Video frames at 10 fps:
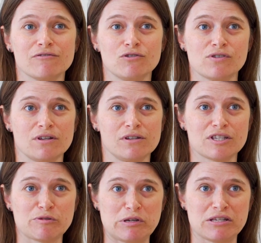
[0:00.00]
New
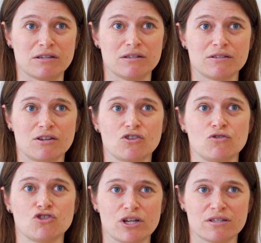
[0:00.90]
Zealand species,
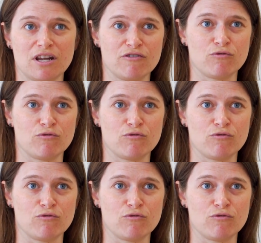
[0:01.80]
so just native